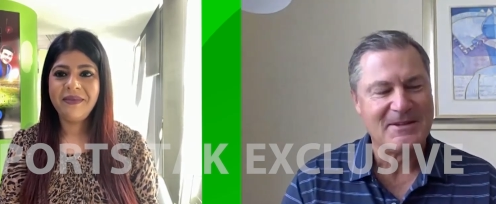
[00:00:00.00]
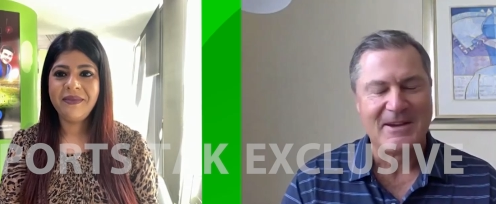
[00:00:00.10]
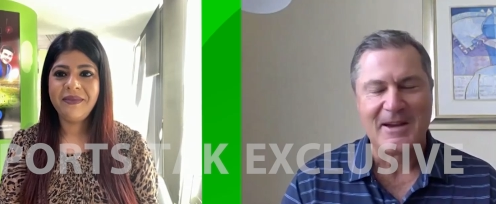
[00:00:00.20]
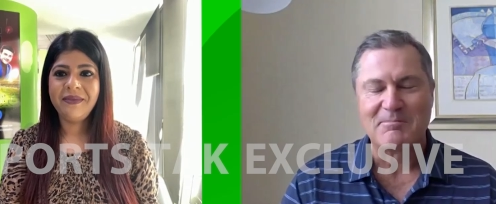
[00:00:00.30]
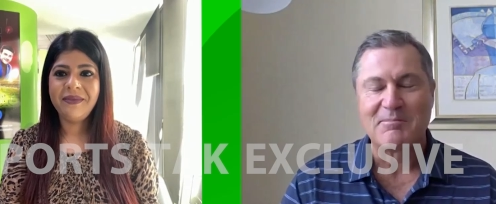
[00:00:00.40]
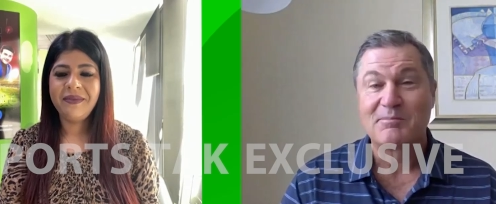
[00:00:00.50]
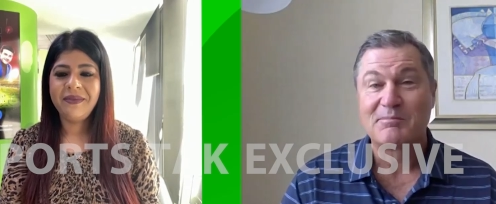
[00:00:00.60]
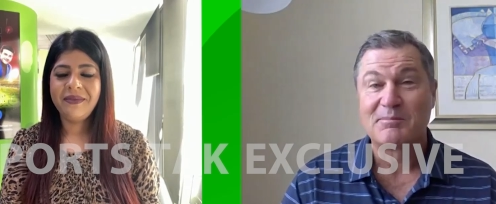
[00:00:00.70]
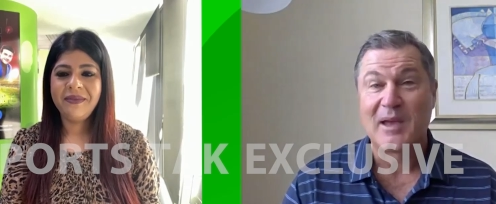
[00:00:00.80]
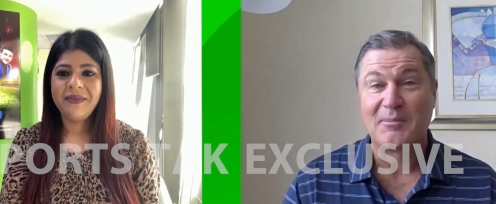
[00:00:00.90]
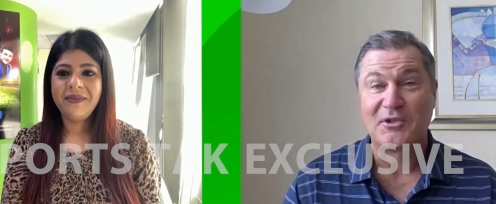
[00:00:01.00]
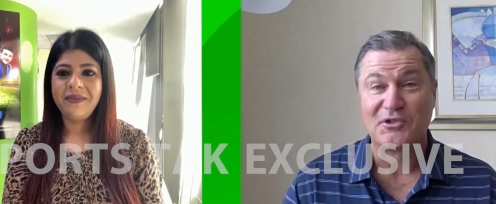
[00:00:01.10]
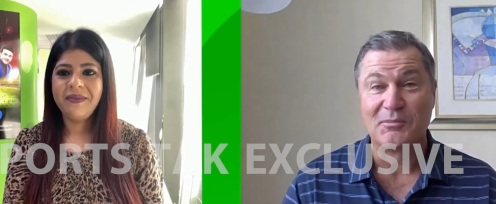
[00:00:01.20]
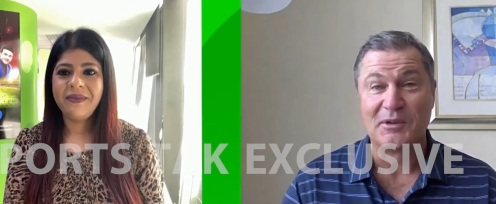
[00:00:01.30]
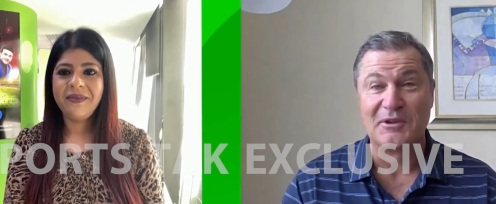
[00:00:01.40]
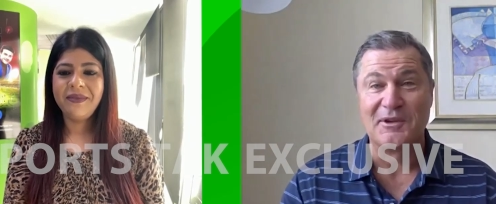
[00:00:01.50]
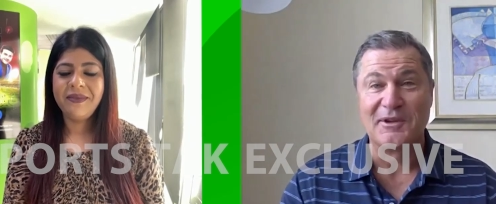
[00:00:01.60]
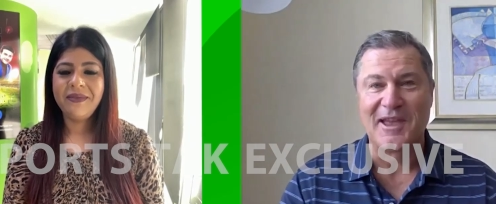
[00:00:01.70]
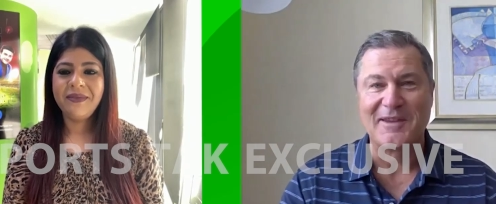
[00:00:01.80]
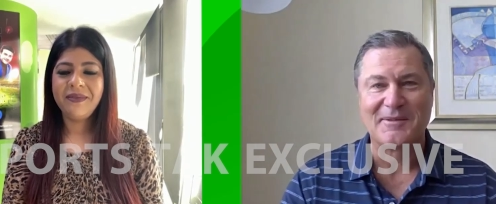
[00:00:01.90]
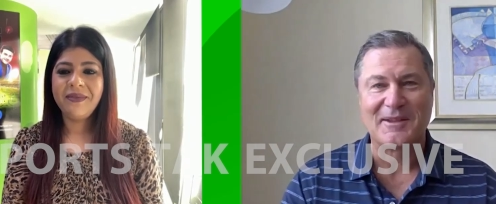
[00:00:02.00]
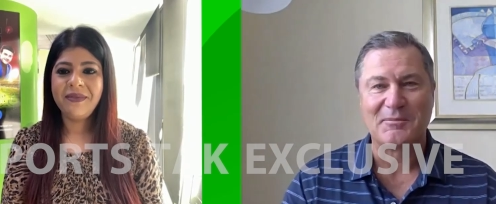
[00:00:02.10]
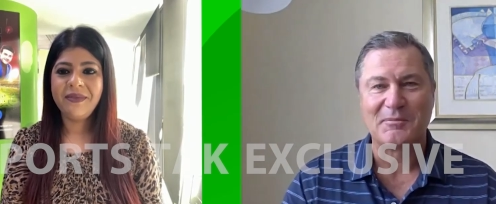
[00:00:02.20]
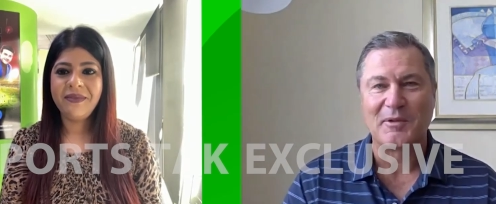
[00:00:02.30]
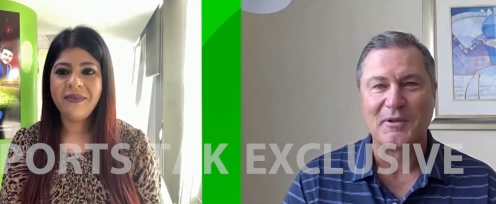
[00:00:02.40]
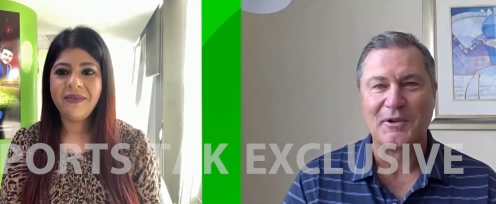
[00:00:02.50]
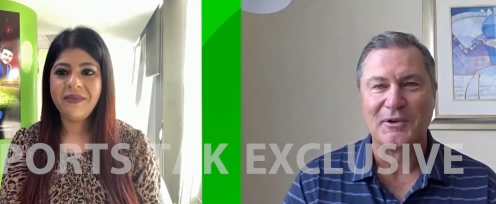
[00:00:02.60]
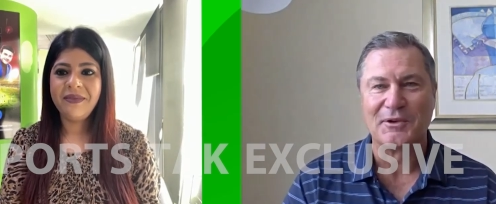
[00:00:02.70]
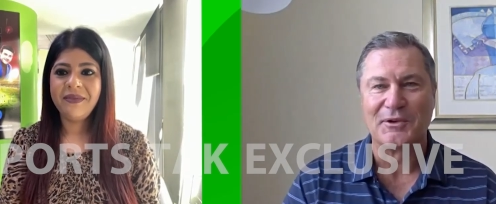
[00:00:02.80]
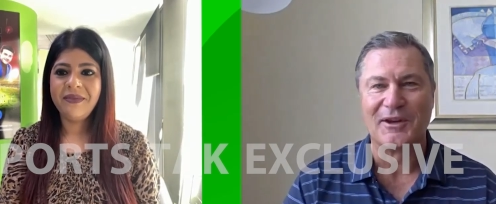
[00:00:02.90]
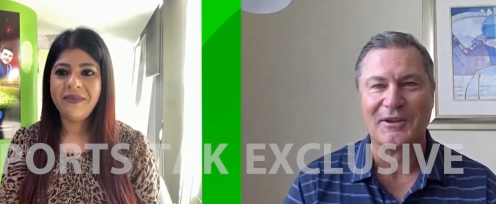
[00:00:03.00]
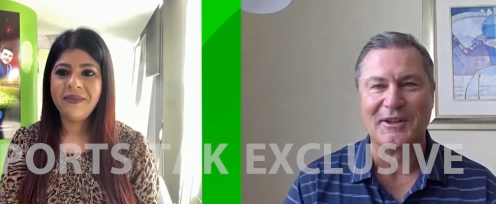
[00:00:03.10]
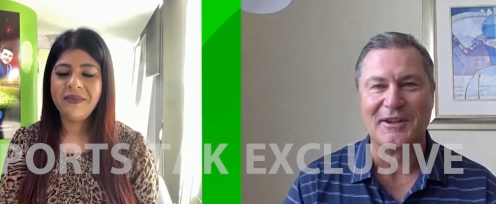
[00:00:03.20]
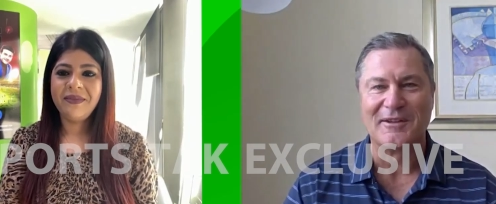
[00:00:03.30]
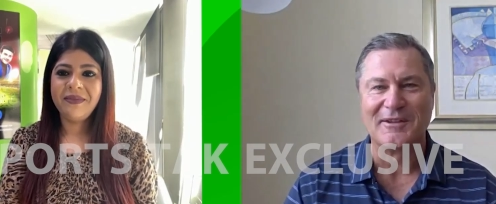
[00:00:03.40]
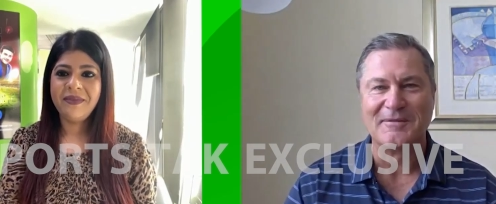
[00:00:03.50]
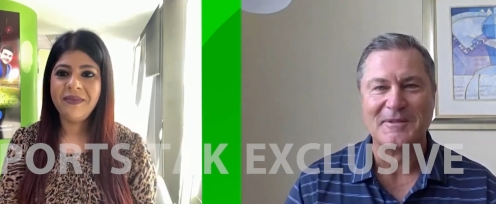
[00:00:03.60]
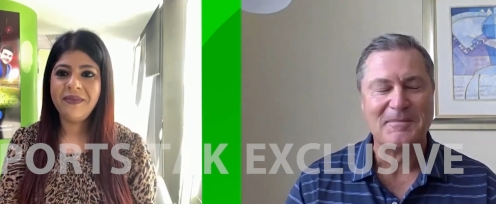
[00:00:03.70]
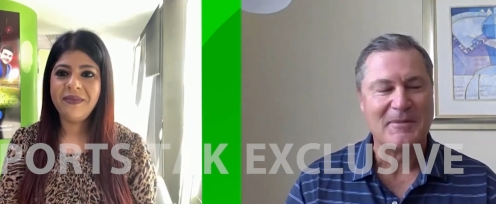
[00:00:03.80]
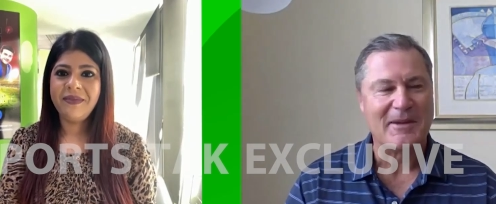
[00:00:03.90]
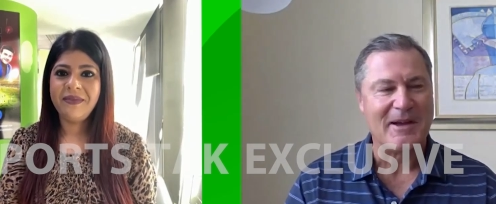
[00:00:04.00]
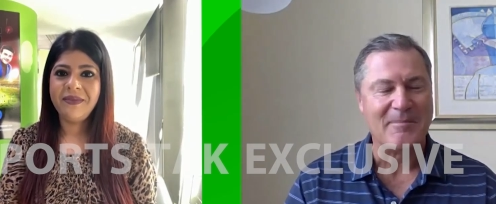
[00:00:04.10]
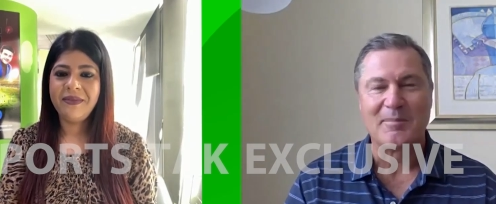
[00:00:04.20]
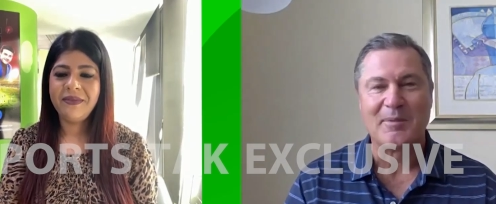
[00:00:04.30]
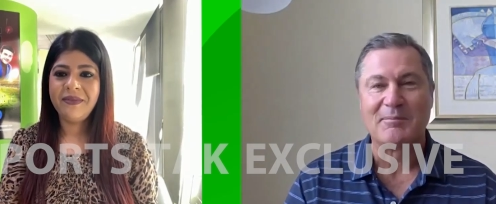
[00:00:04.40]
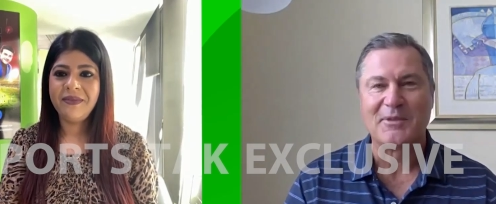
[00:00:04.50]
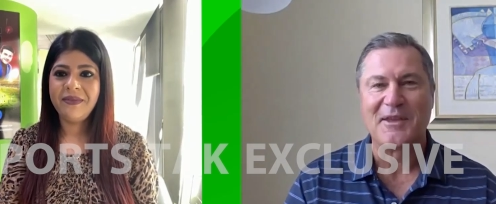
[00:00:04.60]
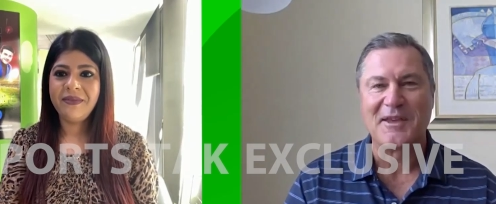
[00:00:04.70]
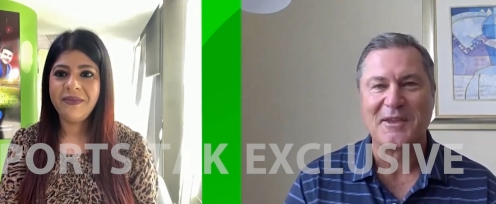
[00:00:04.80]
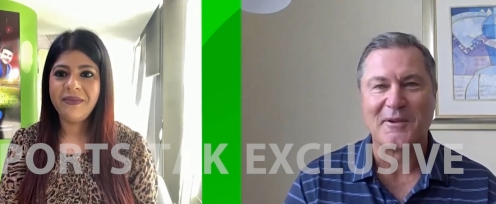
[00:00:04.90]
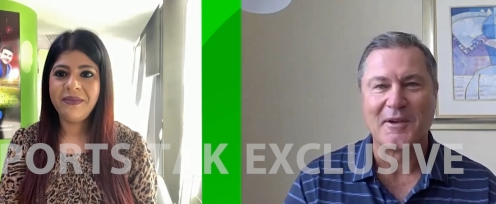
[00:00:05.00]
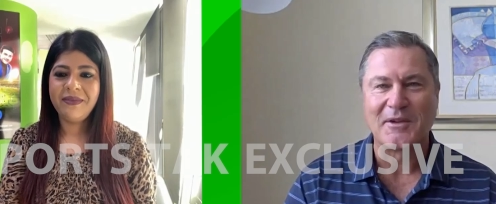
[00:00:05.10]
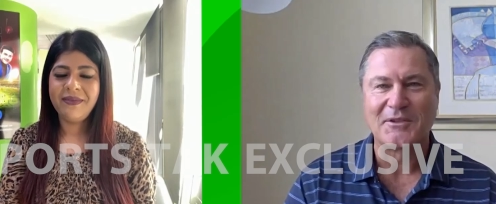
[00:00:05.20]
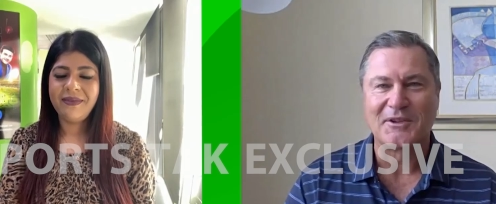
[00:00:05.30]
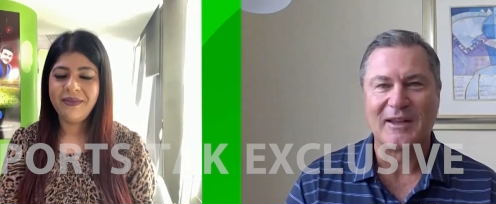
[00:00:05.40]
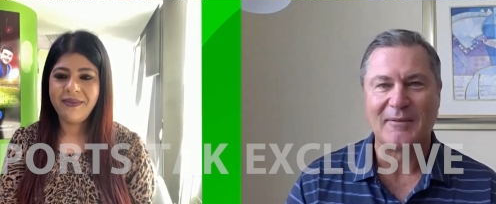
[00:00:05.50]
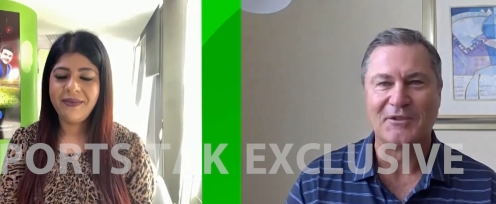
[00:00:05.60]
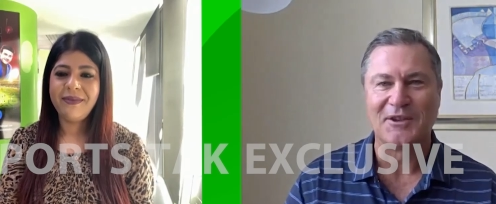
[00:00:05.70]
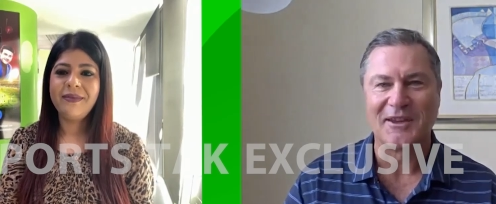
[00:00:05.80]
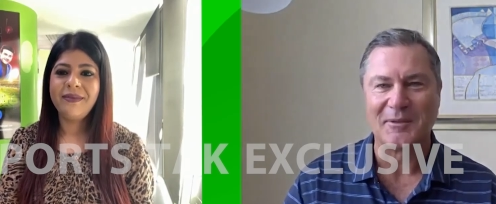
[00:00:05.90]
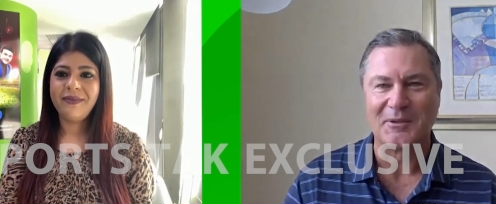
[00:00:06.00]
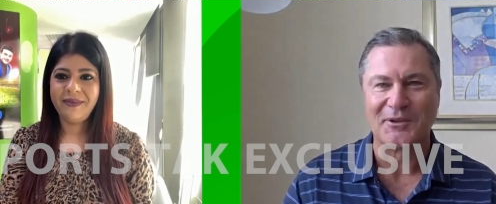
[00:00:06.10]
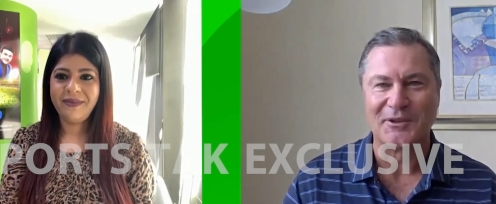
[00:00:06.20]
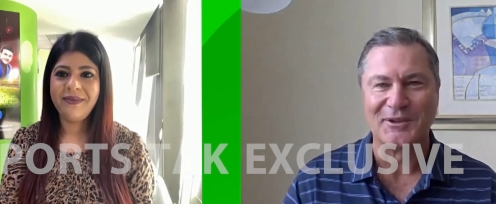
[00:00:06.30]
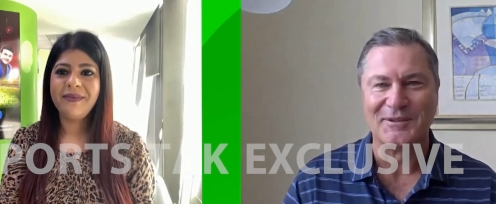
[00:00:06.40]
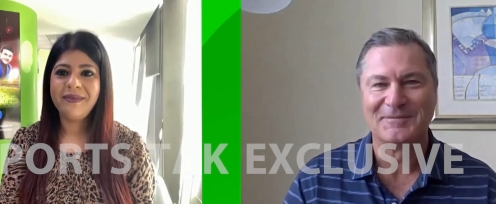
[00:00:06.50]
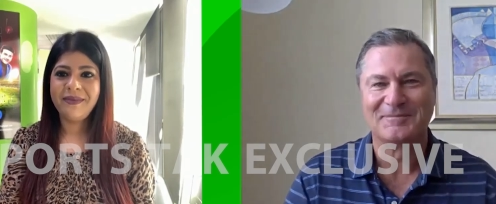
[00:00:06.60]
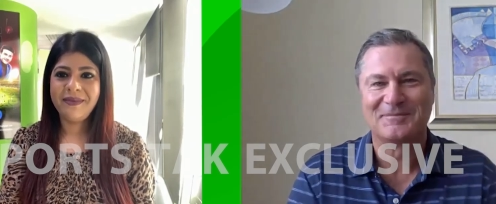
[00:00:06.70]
Speaker 1: um, perhaps you shouldn't be doing that. That's probably not a good idea. And um, but, but thank you very much. I love seeing it. it. was really good.